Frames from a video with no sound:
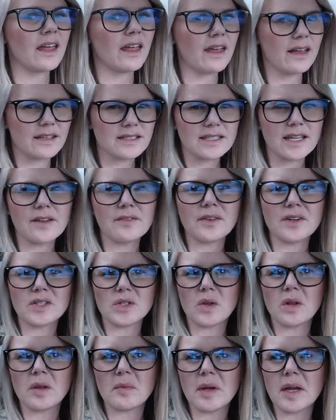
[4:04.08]
except for
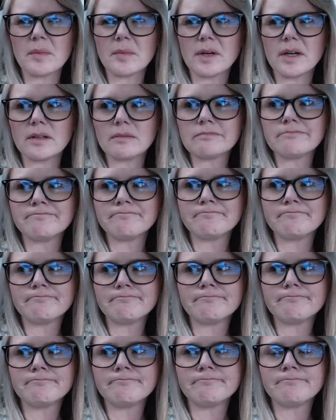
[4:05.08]
toilet paper
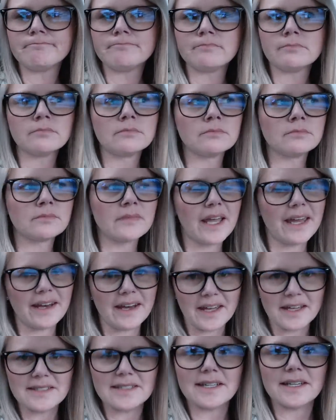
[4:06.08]
and
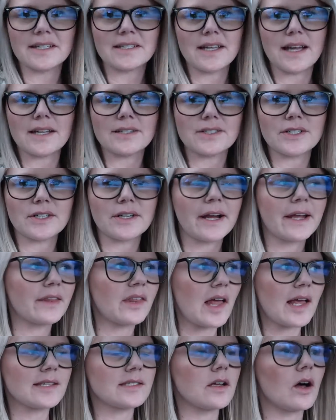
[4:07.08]
hand sanitizer and
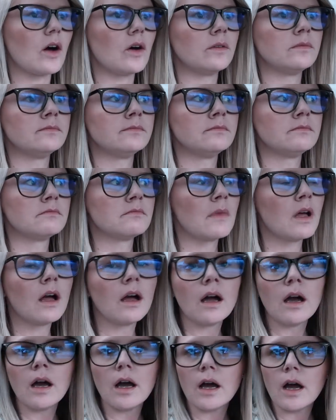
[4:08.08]
Lysol.
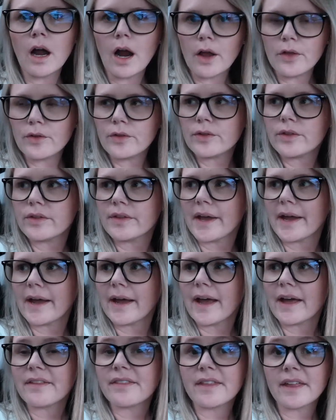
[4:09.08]
Other than
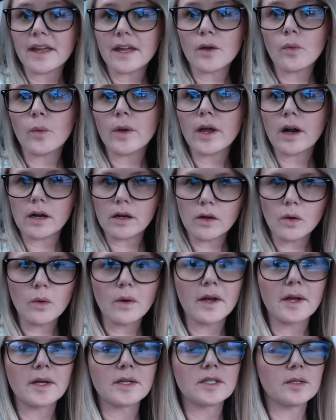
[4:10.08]
that, I think we are
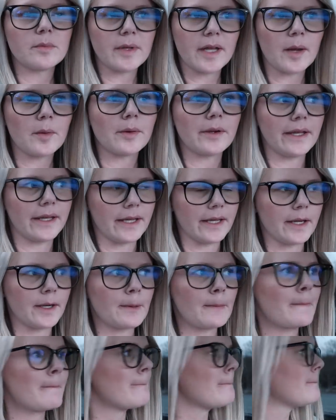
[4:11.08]
going to be able to eat.
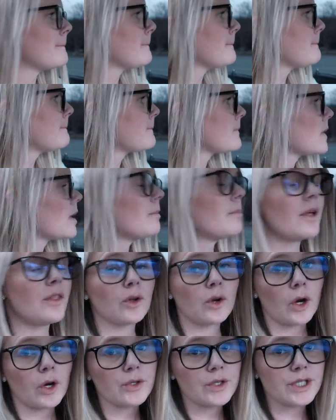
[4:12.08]
But the
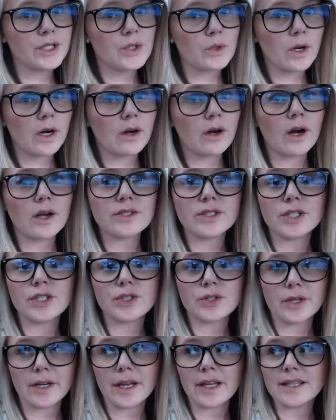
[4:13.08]
grocery store across the
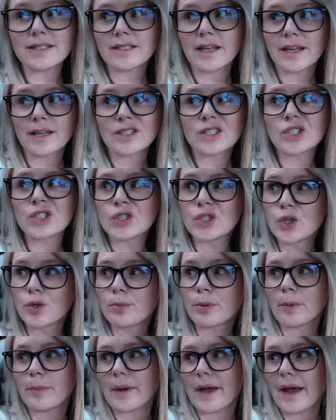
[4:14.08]
street is like
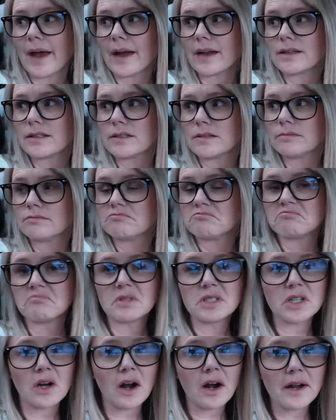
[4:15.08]
super packed.
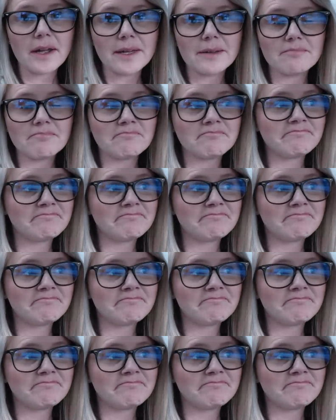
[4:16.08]
The Target?